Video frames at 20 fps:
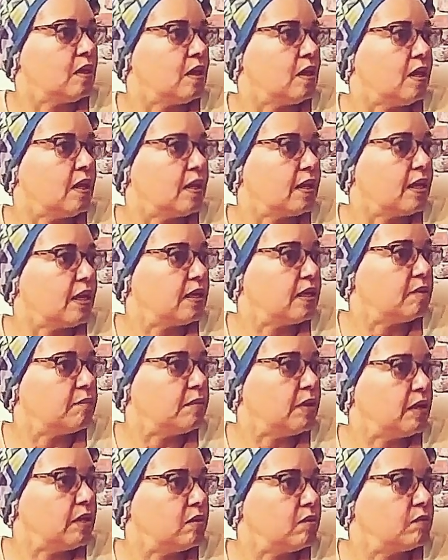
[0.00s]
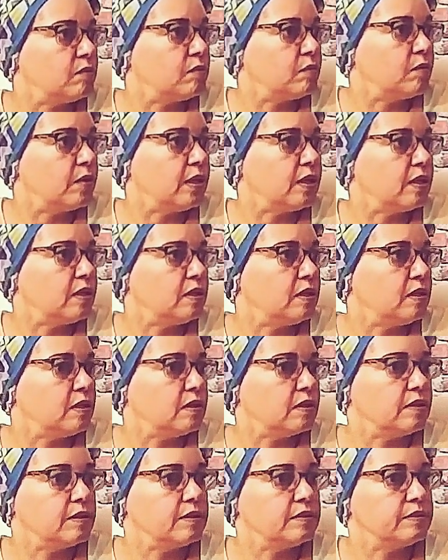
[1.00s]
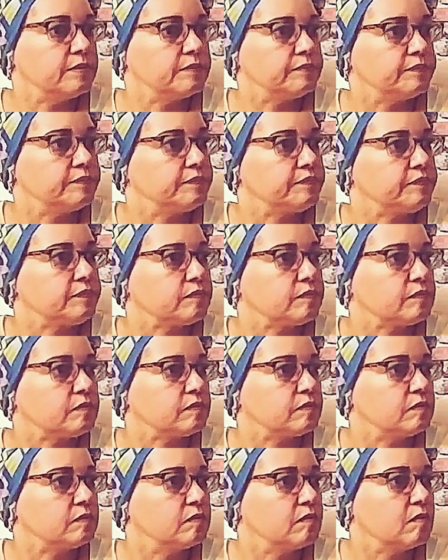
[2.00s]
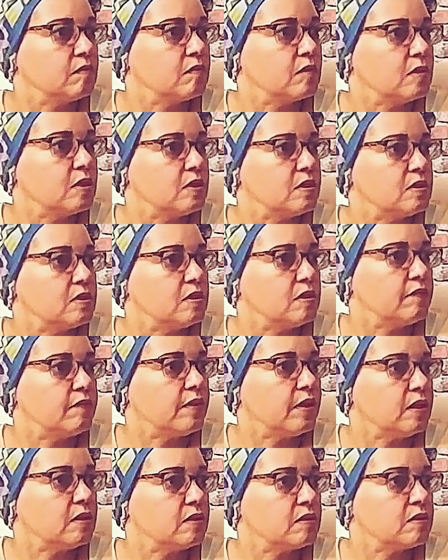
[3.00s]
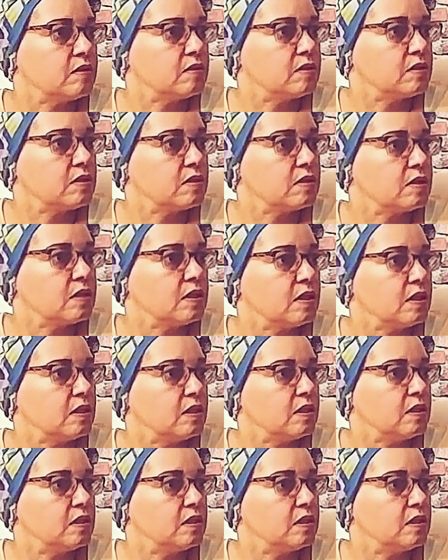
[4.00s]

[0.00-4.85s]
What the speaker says: got in my own way here. Let's see if I could do this again.